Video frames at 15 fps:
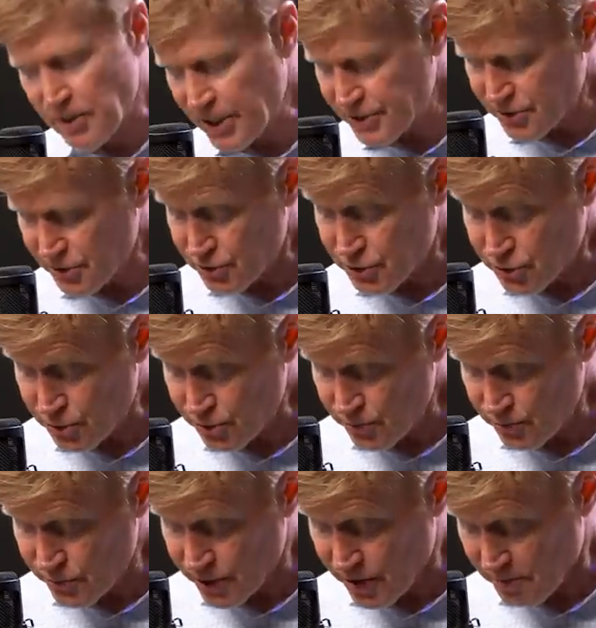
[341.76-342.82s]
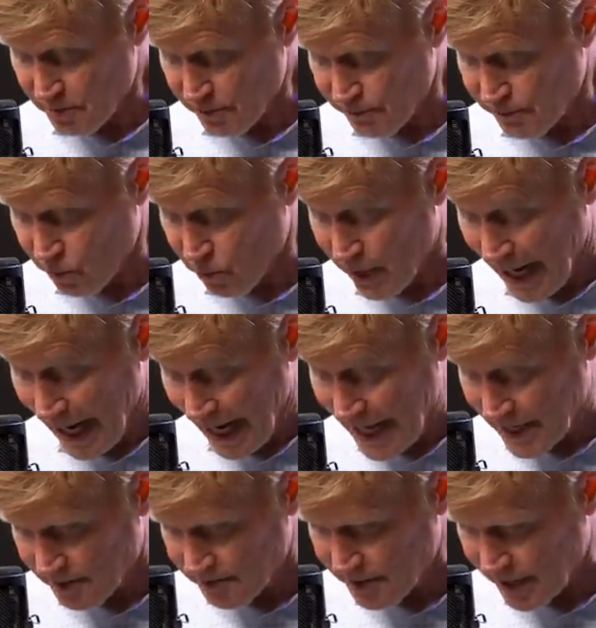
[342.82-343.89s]
brings us to number four
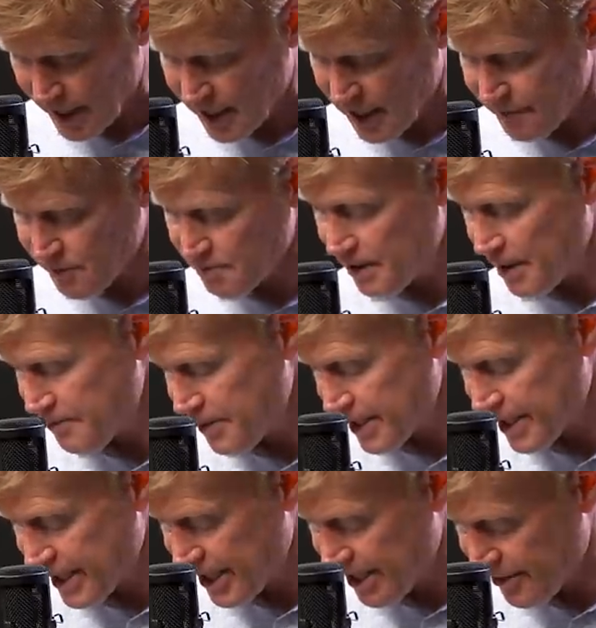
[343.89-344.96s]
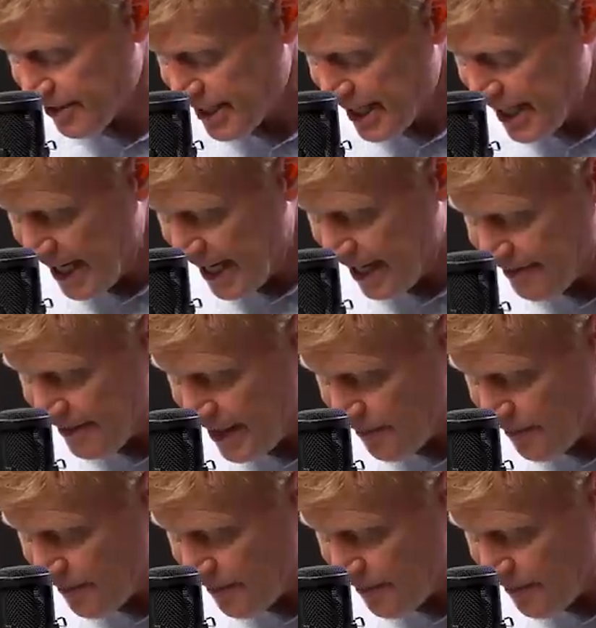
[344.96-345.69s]
item not covered by Medicare, and